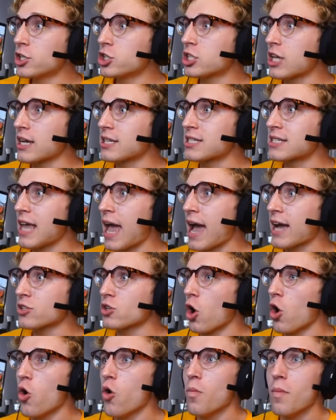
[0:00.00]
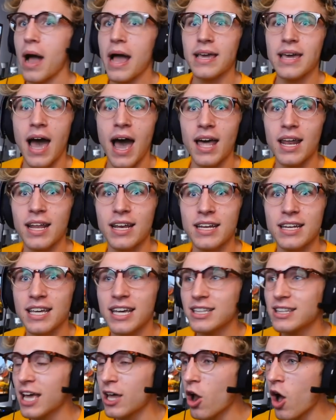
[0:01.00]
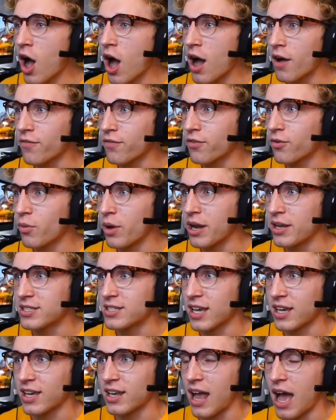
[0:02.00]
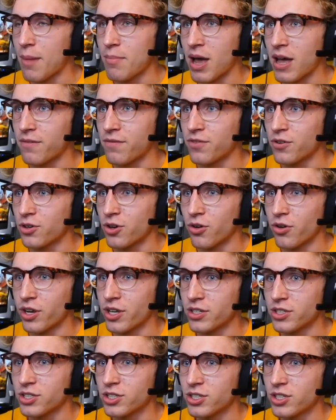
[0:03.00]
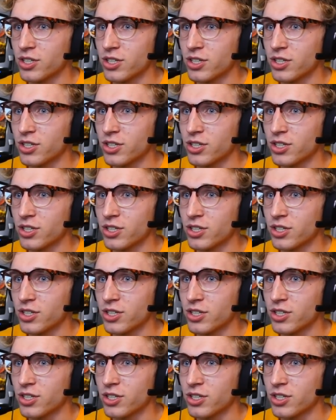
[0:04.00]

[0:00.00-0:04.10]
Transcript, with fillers: I just got sacked. Oh, my God, I didn't get that off. Wait a second, I'm not in field goal range.